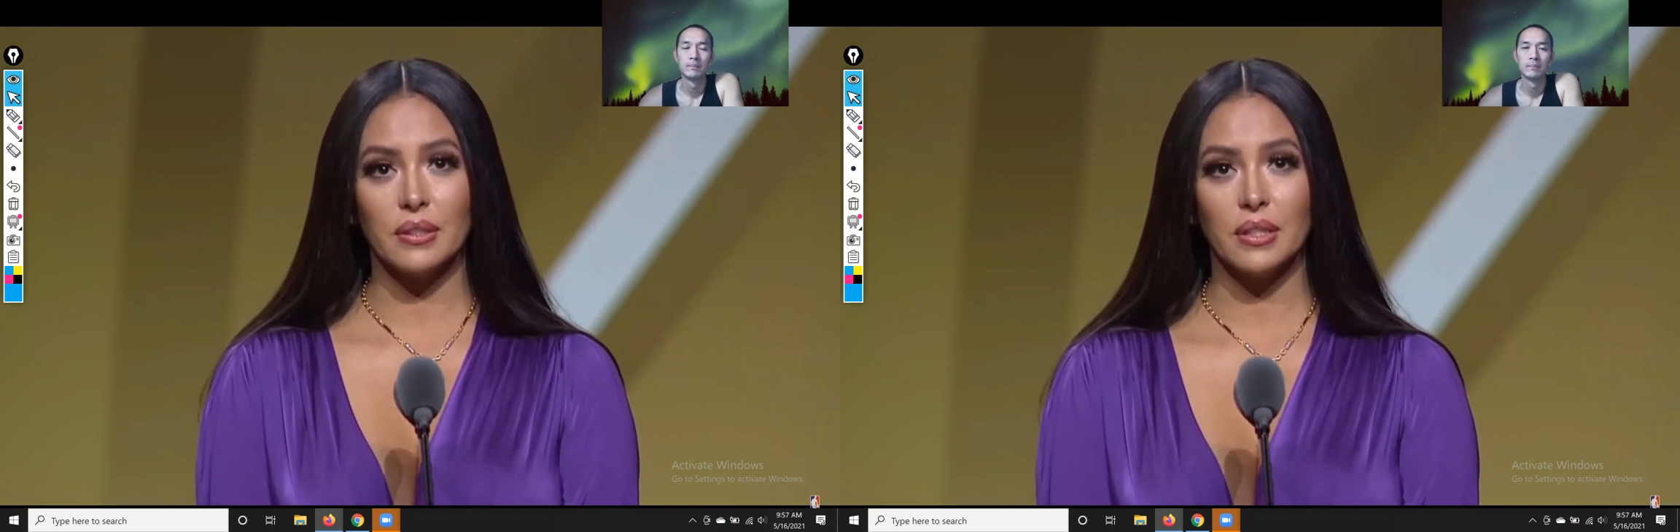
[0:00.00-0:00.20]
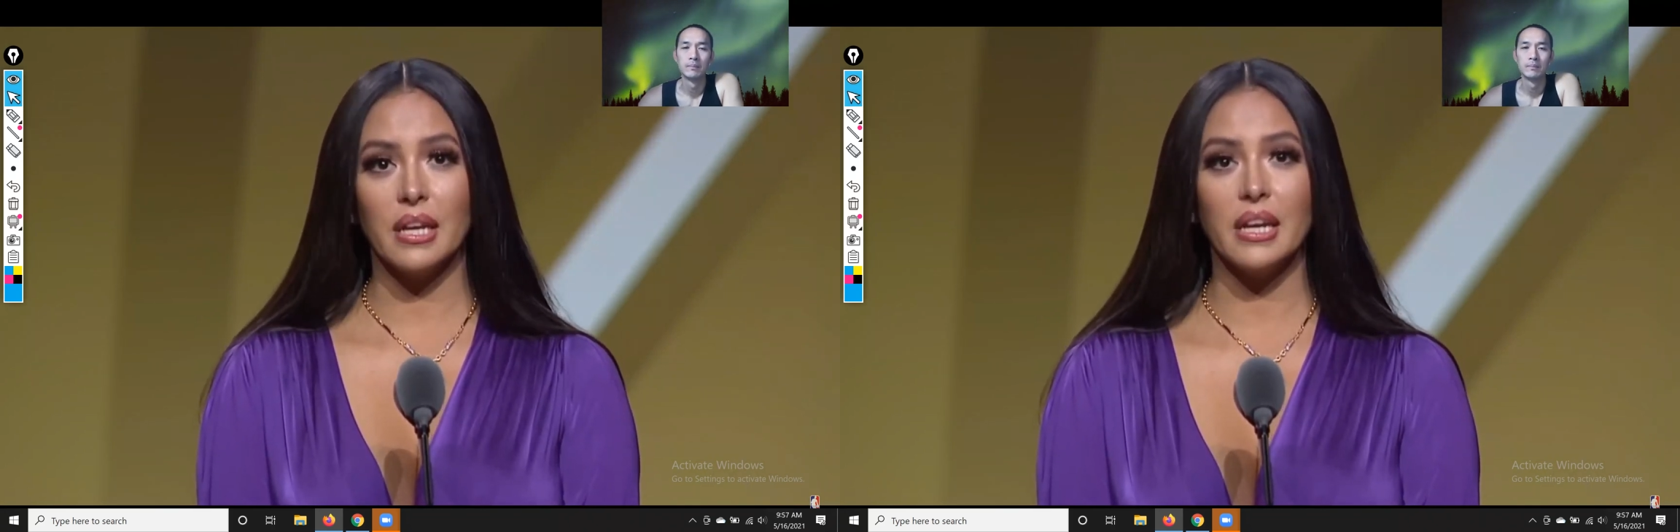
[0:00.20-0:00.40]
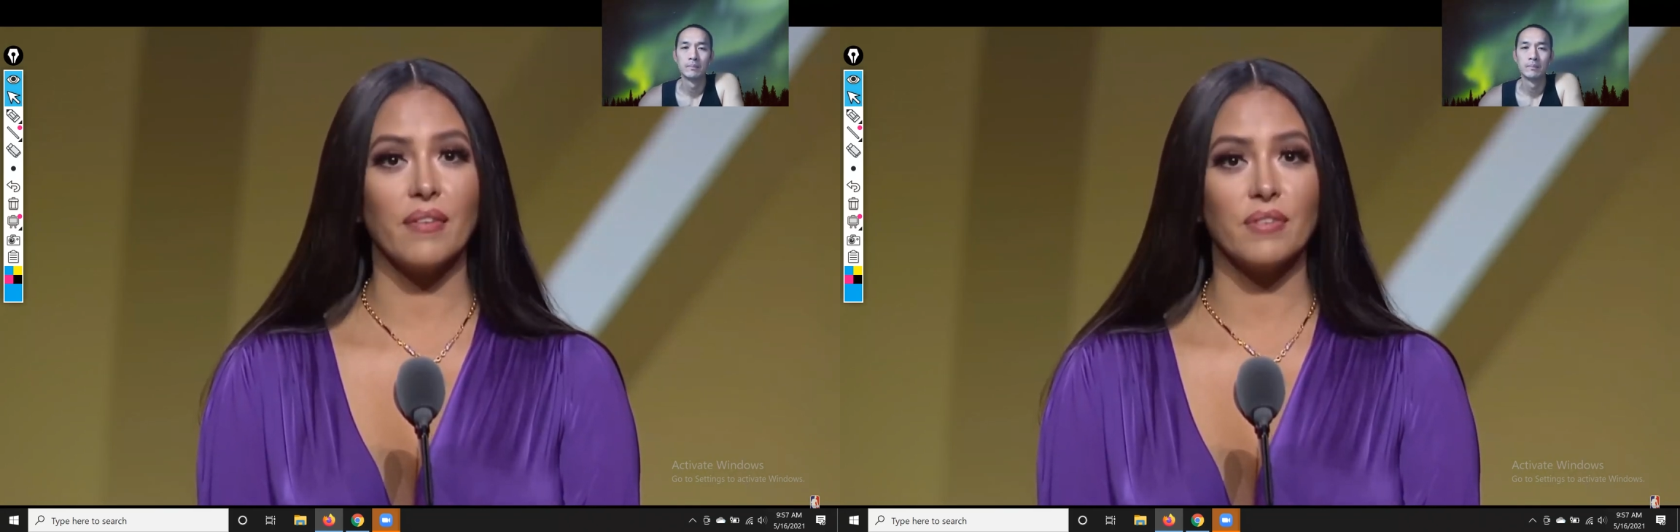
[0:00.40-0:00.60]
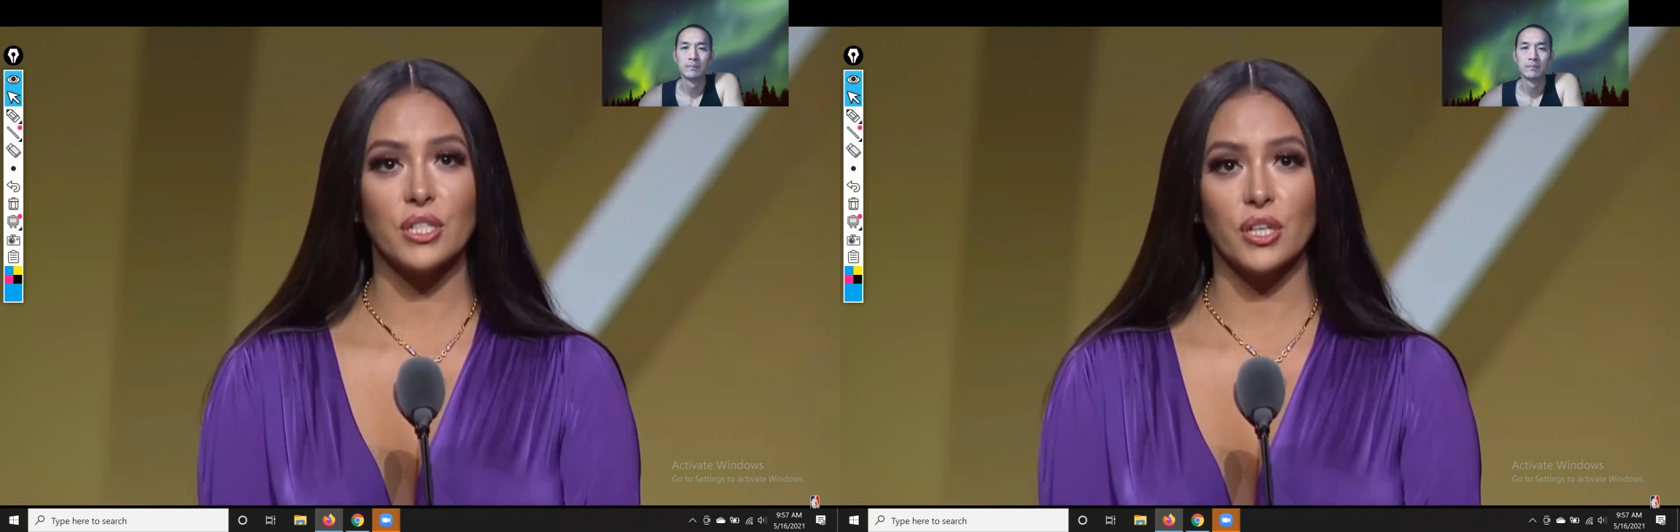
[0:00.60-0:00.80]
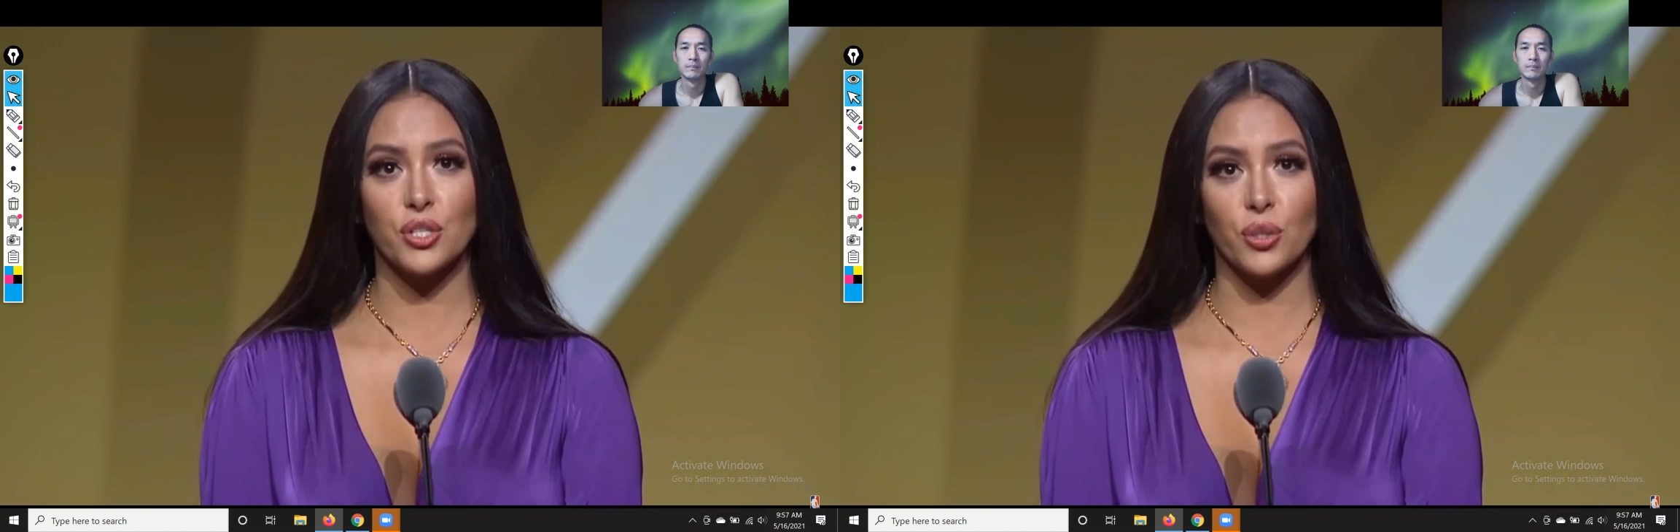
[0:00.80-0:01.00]
He never
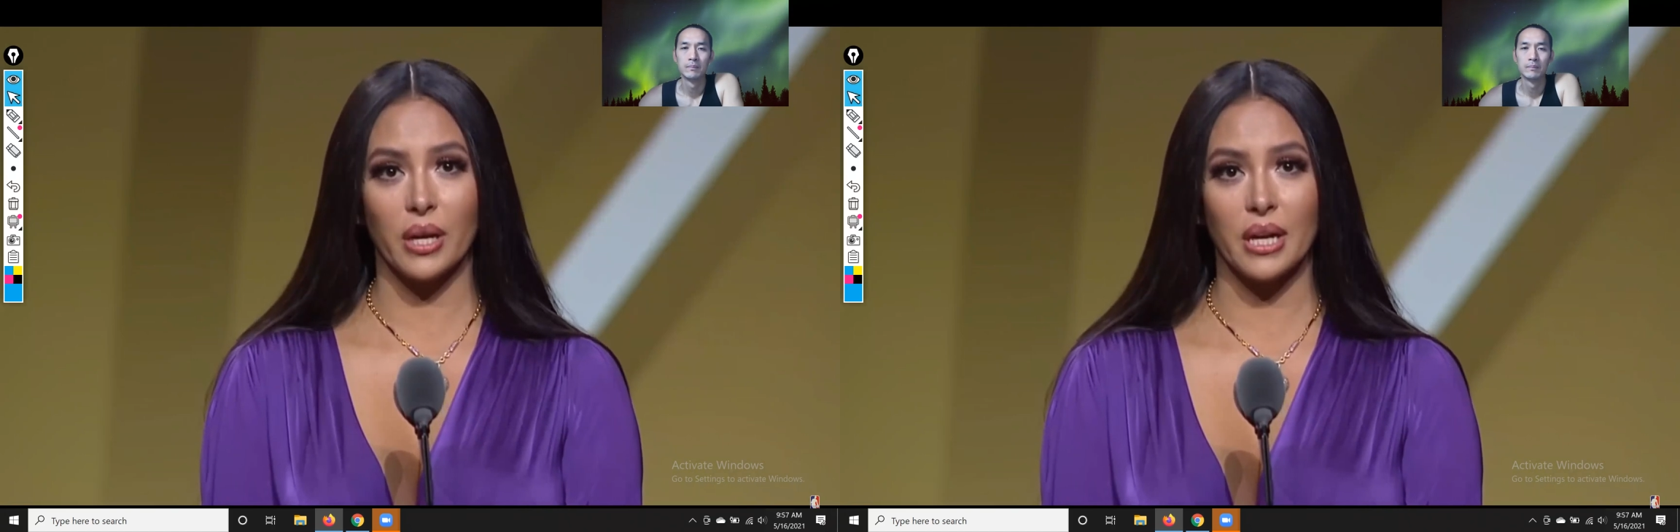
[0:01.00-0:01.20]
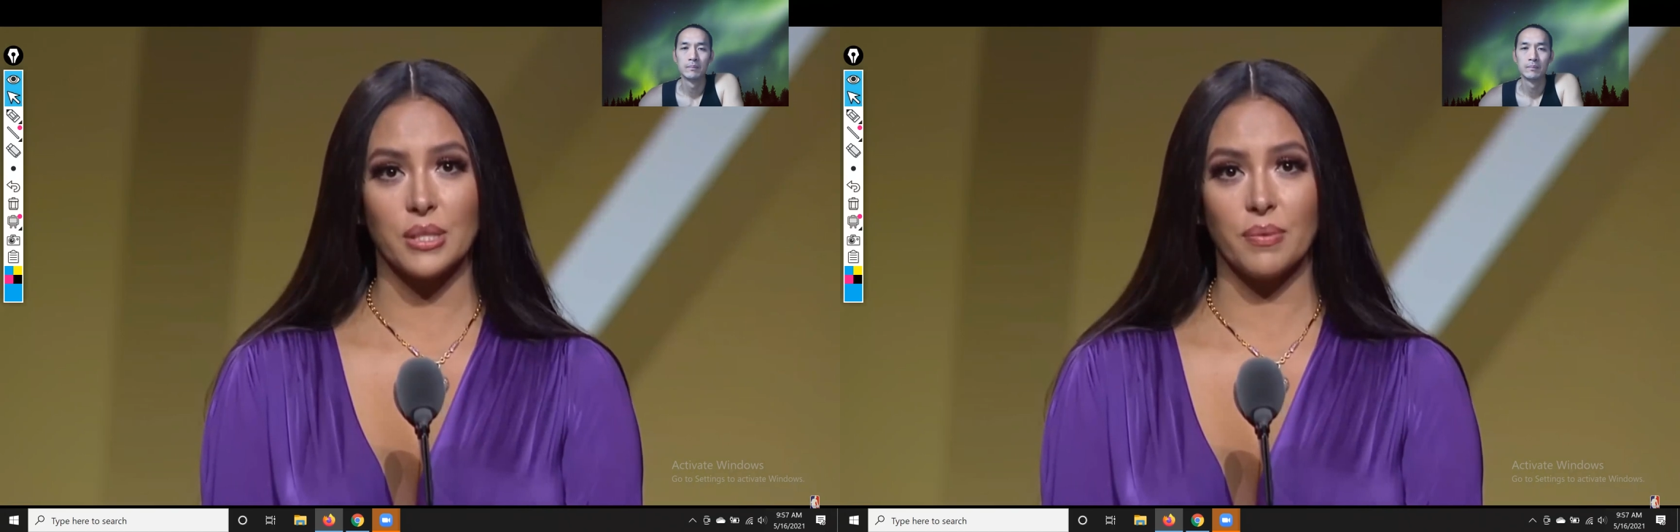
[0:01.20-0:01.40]
took shortcuts